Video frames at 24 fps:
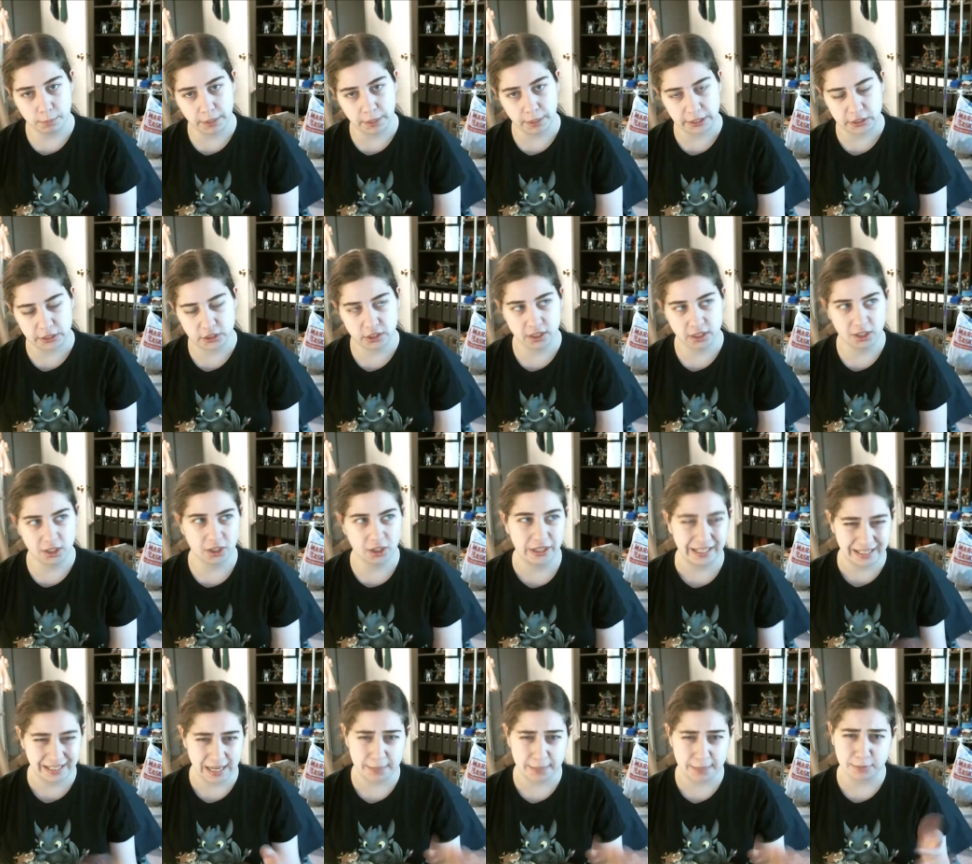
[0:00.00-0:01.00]
but her
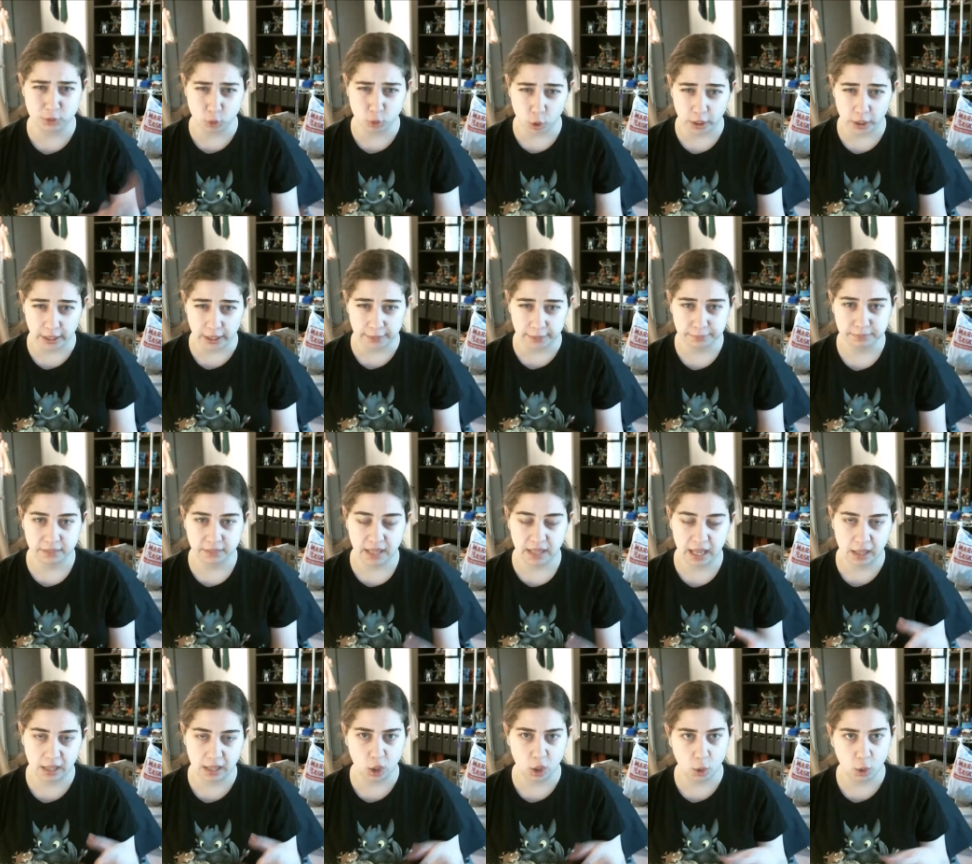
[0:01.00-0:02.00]
nickname's Laura,
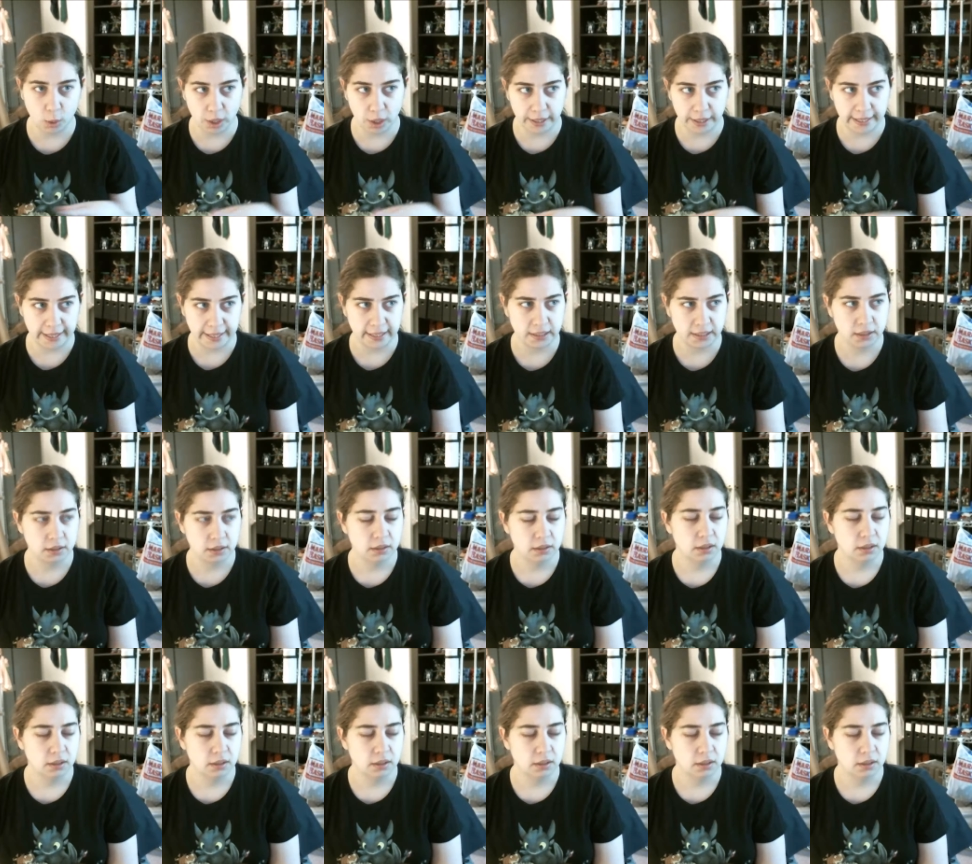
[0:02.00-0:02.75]
L-O-R-A.